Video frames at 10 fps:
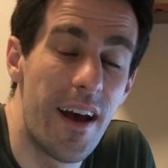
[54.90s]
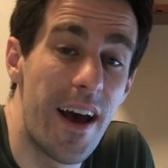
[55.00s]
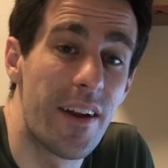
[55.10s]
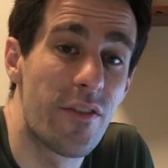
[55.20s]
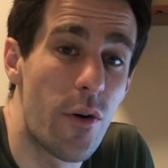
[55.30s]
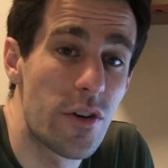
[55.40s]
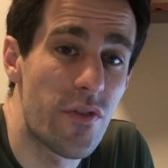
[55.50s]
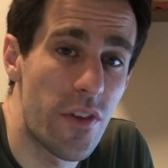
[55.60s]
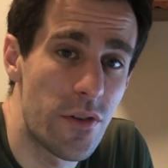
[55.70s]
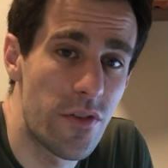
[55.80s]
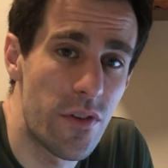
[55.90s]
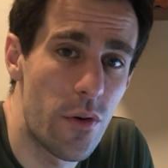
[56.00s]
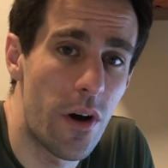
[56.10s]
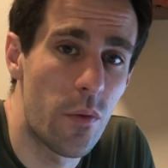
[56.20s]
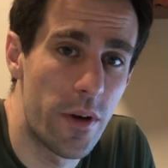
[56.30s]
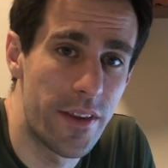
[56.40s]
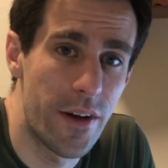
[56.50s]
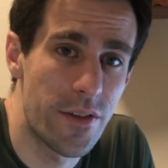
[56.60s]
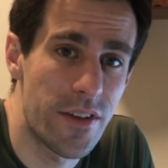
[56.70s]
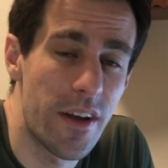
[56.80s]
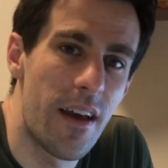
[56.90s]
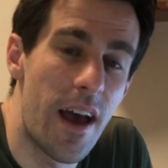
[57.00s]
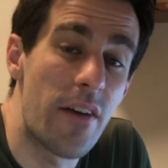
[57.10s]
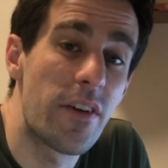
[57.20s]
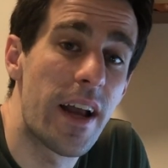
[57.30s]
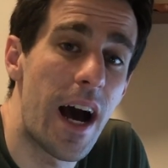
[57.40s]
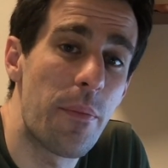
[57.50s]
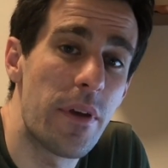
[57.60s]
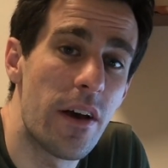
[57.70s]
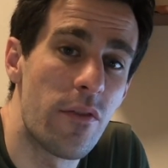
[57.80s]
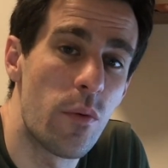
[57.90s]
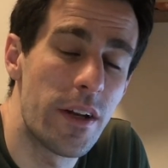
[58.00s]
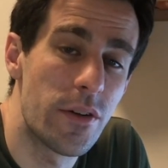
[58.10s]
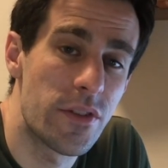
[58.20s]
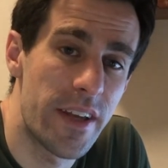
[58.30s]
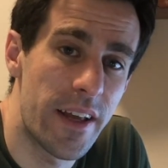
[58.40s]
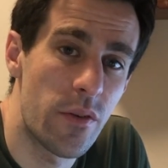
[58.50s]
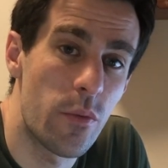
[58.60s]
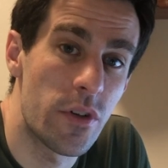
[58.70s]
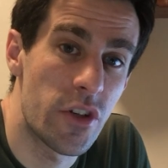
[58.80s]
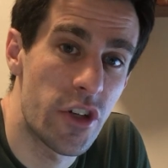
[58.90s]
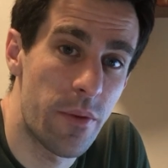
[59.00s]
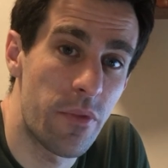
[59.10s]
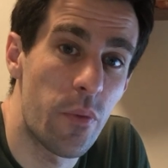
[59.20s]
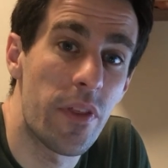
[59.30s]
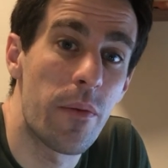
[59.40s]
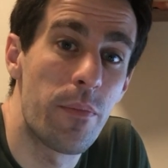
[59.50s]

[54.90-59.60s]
And of course, for those of you on Windows, every copy of Windows 10 was shipped with a